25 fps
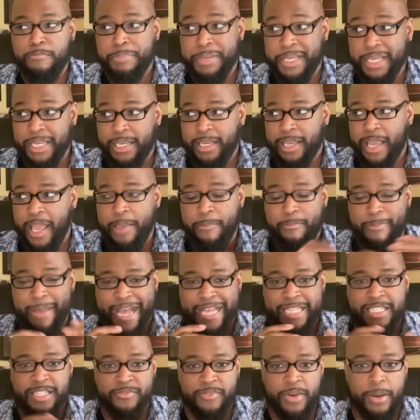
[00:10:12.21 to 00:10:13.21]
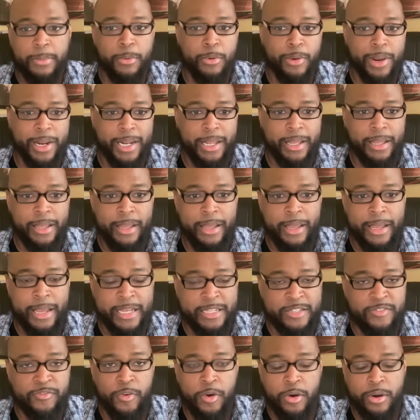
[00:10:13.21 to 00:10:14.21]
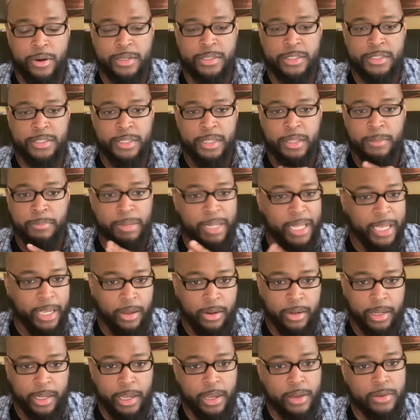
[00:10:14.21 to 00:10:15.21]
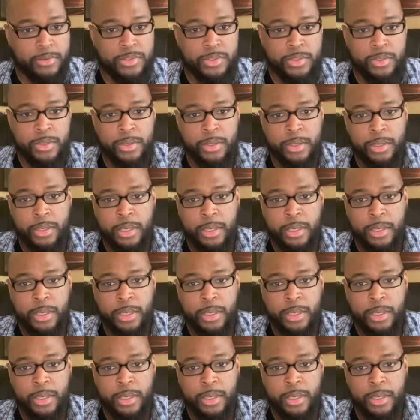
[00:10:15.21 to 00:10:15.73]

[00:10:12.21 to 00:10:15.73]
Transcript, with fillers: being a massive upgrade as far as the play calling goes,